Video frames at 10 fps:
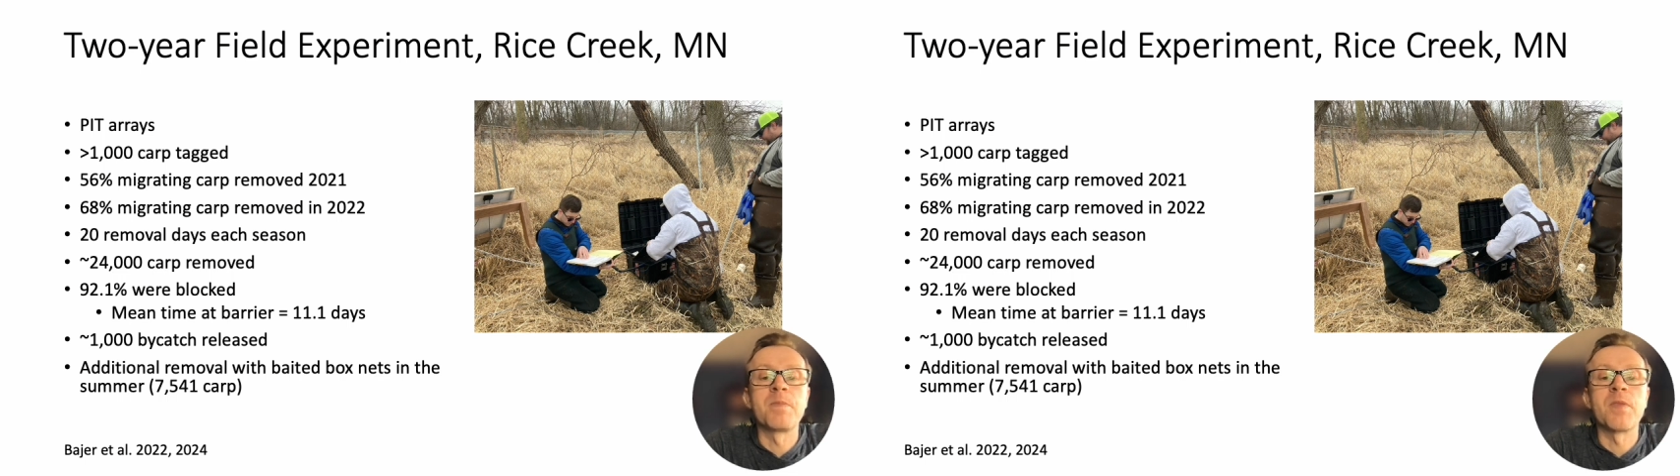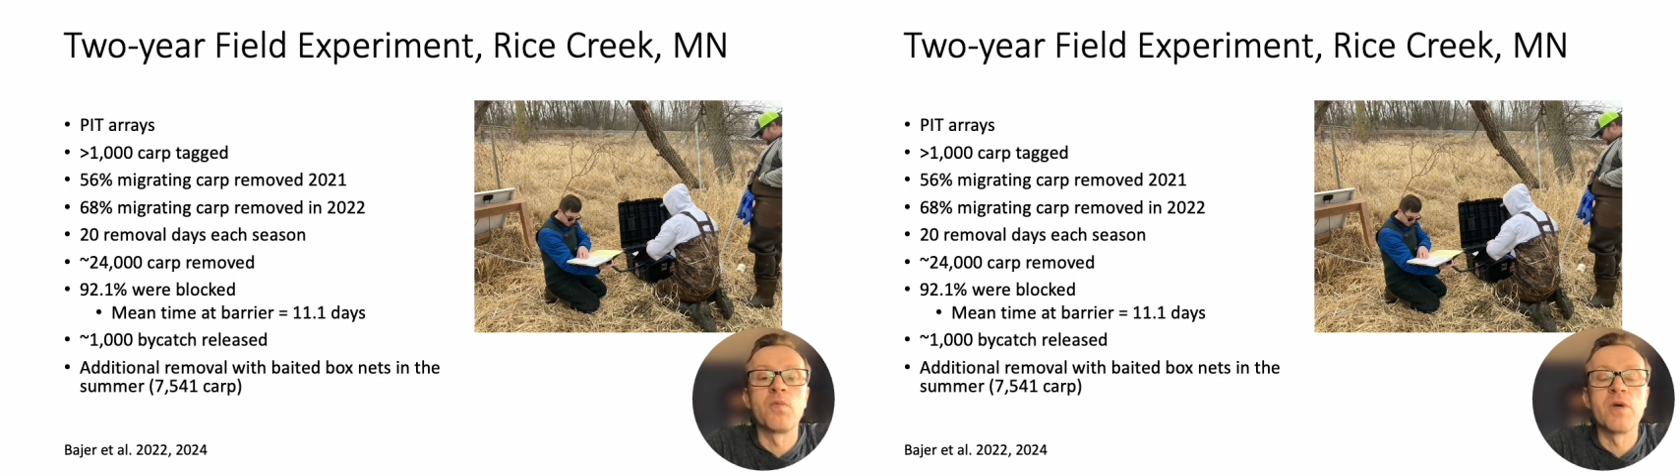
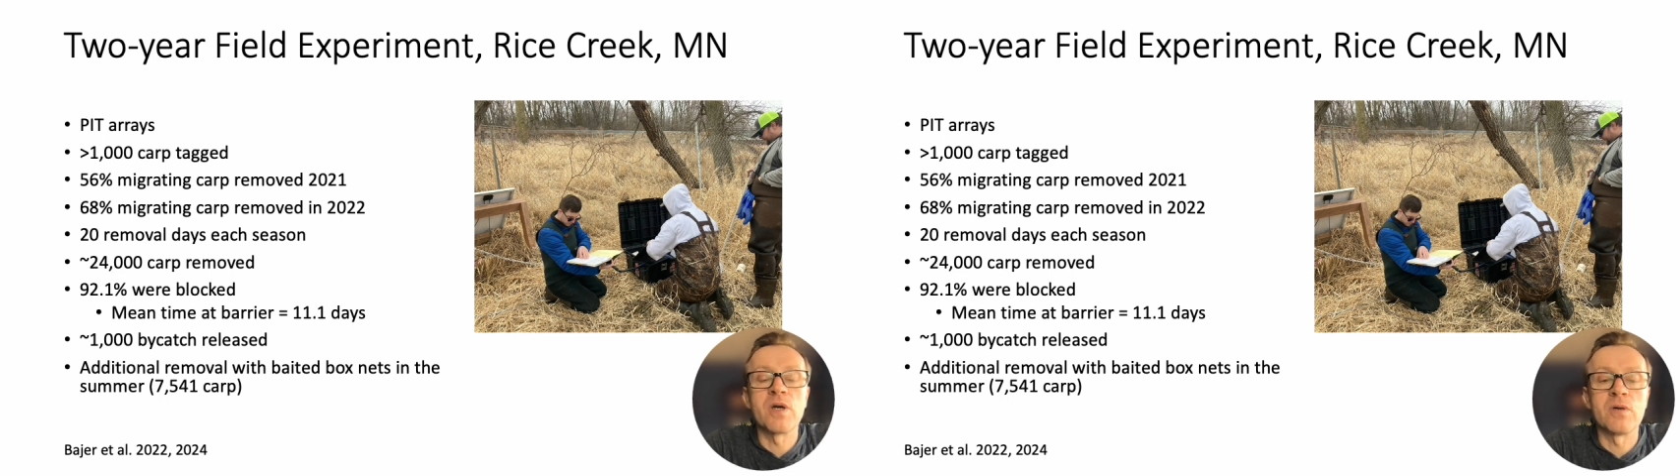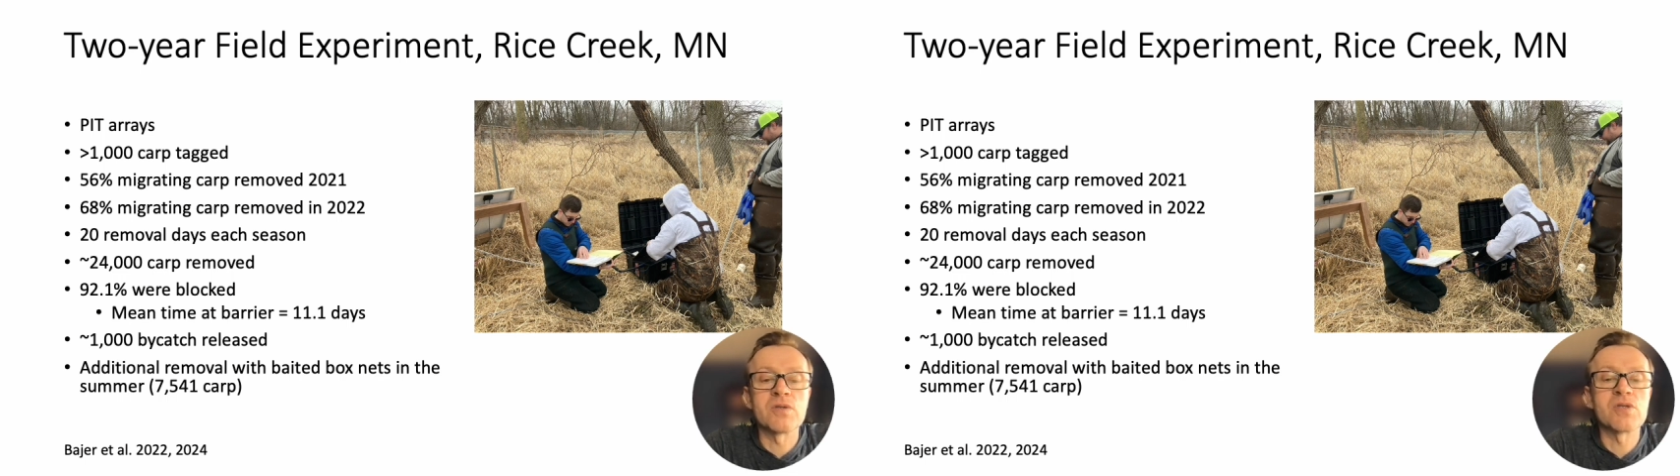
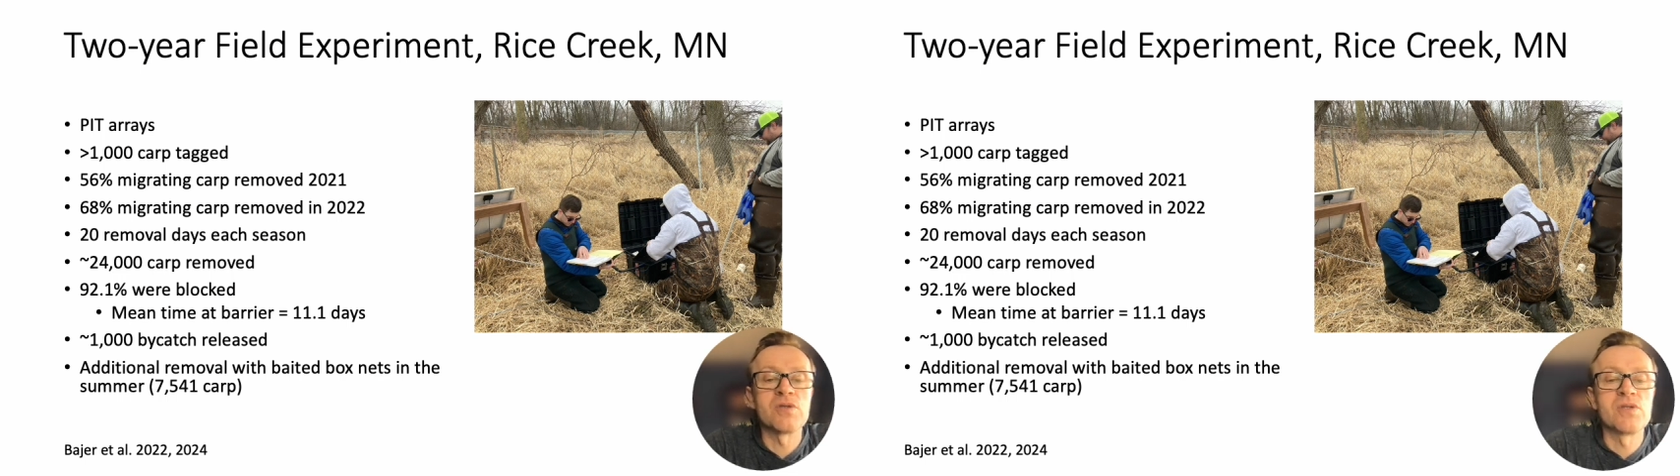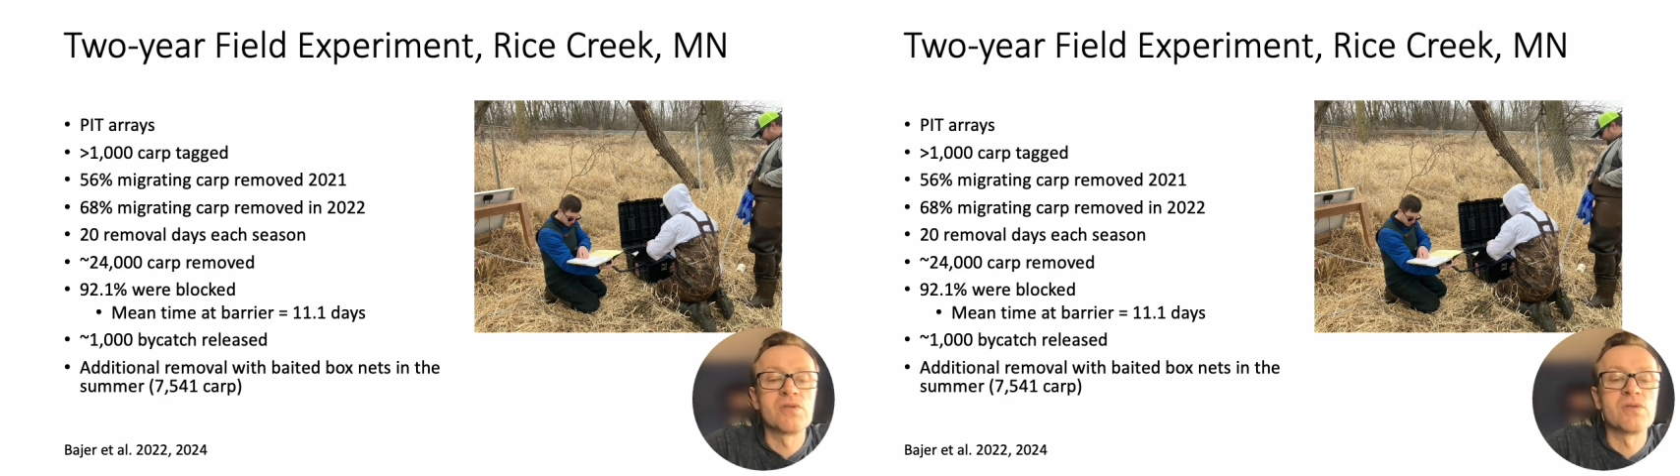
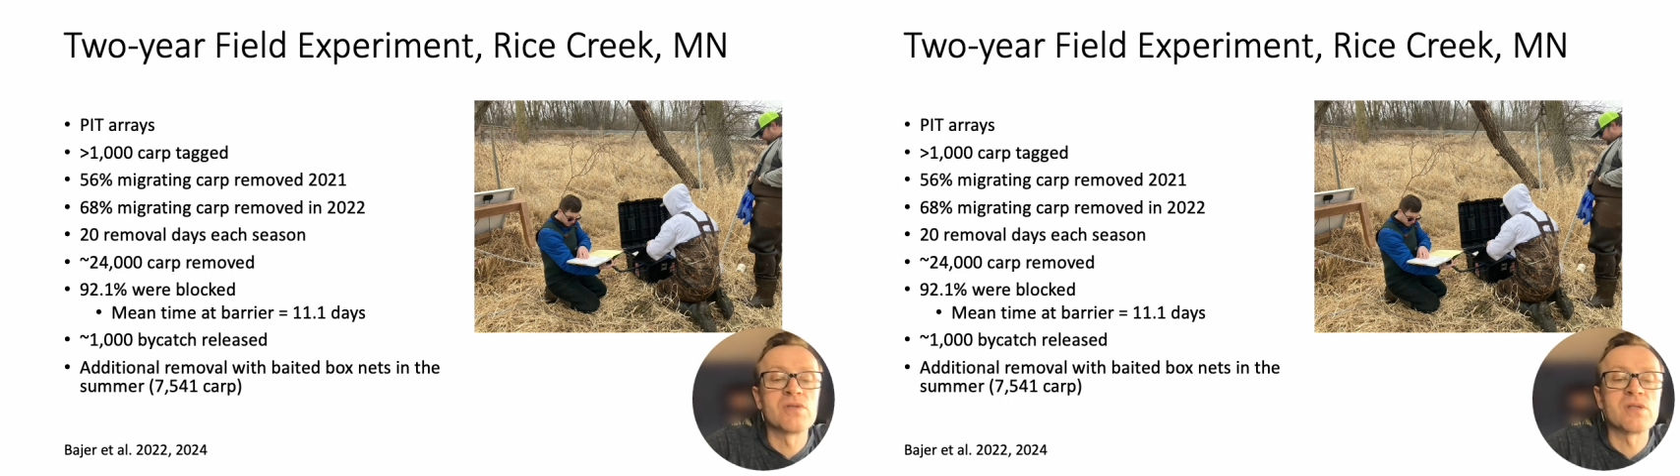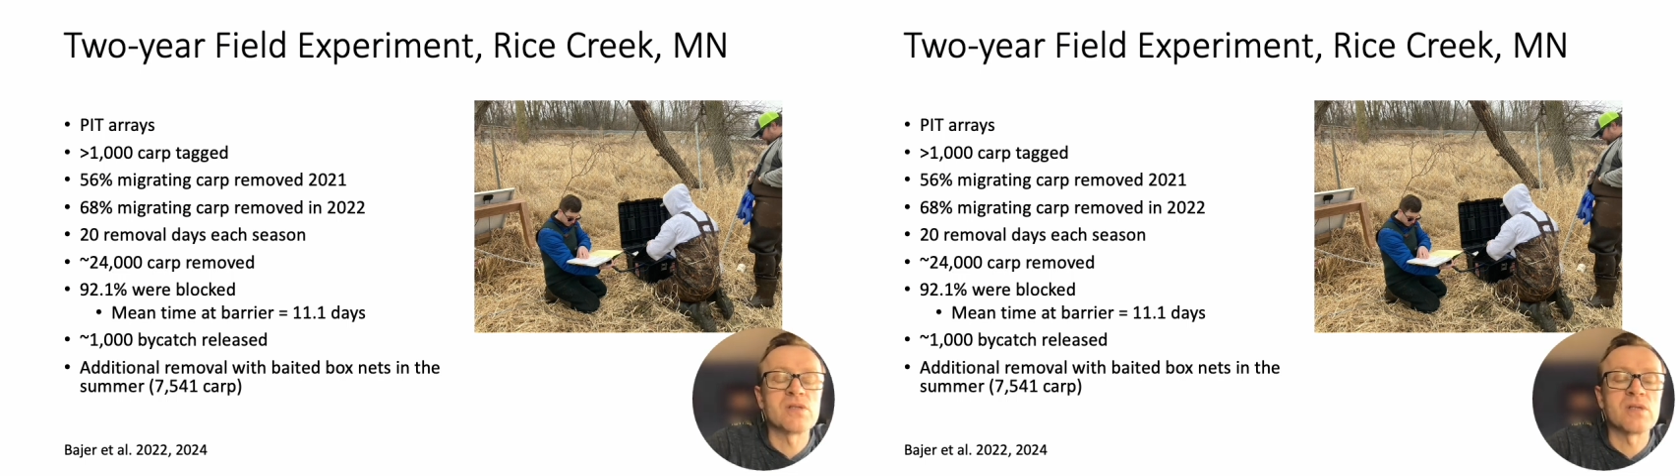additional
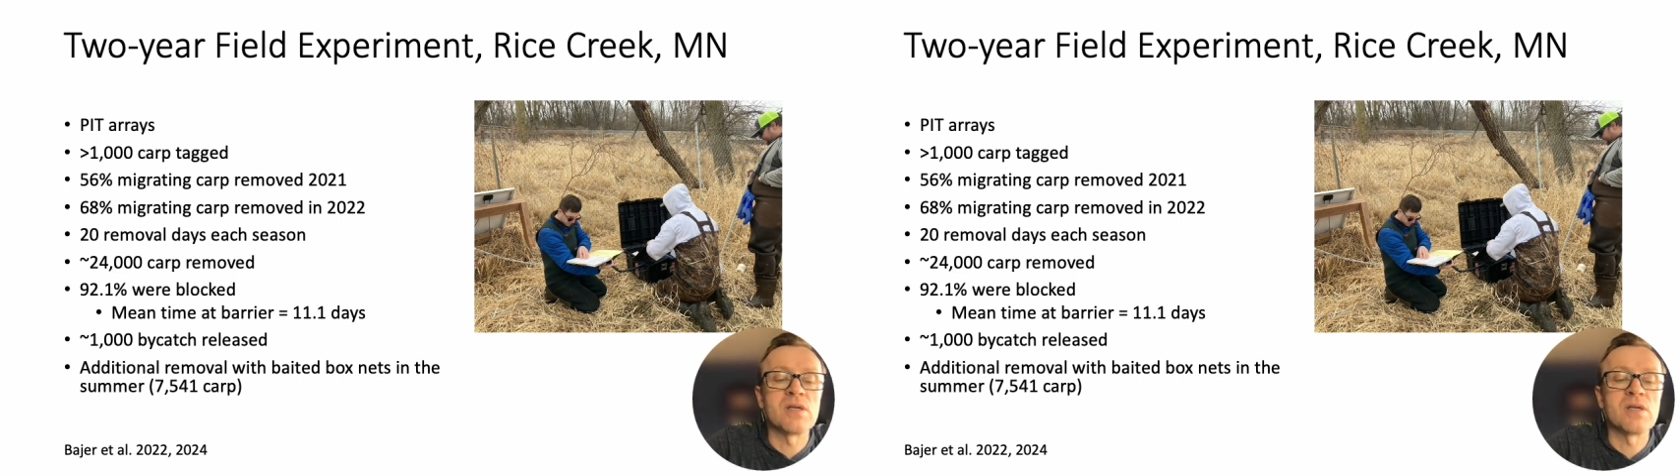removal